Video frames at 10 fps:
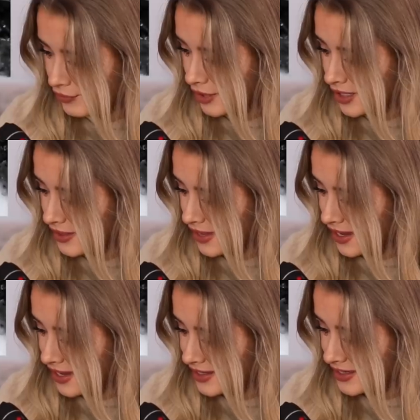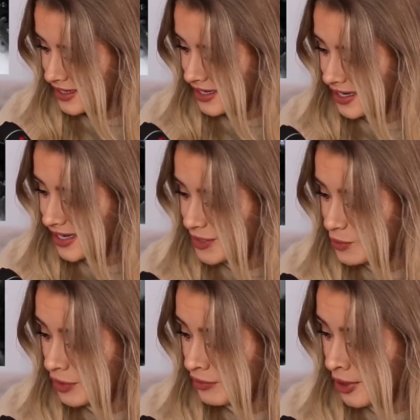Right there is
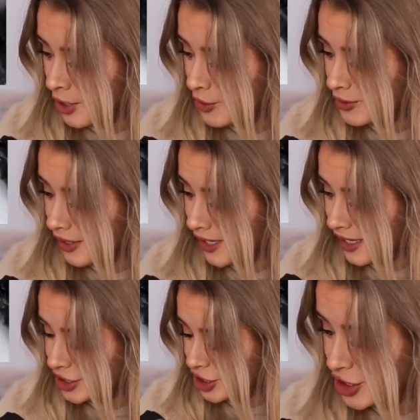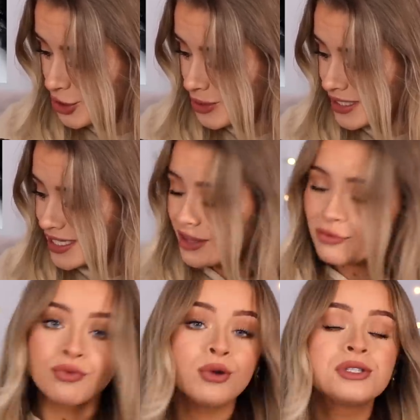one of my own eyelashes. You can see the
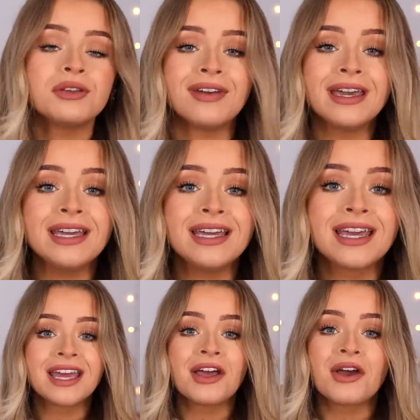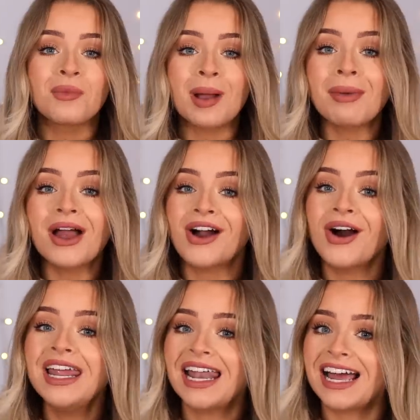root of it, where my
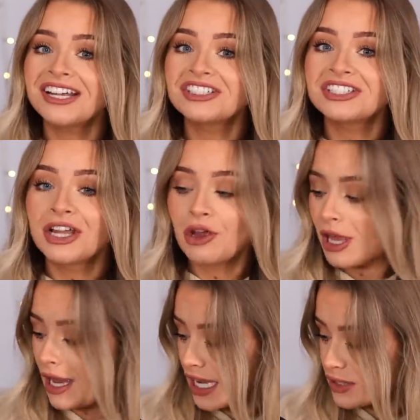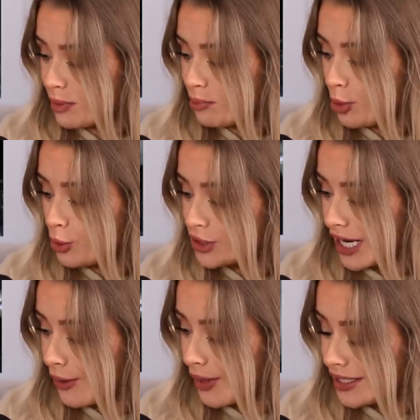eyelash has been pulled
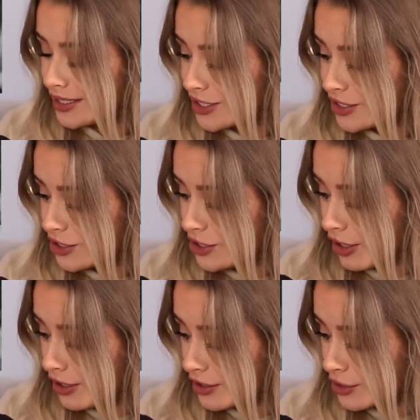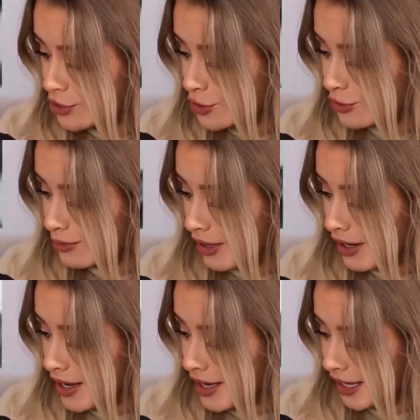out and is stuck to
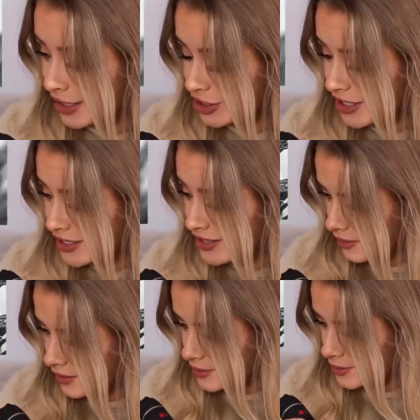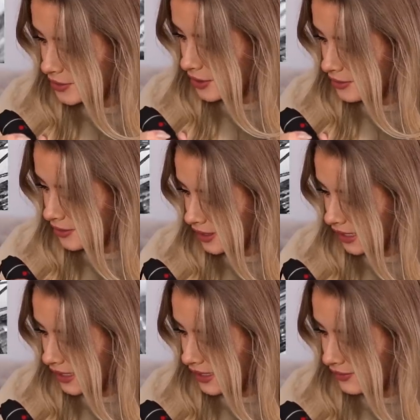my lashes. There's also a
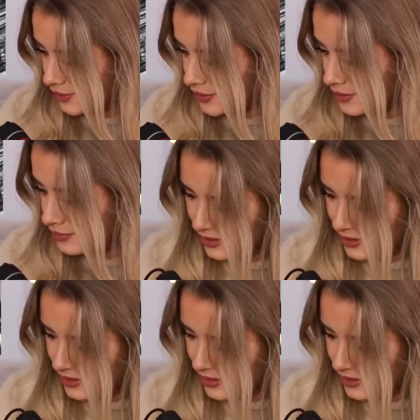cat hair in them.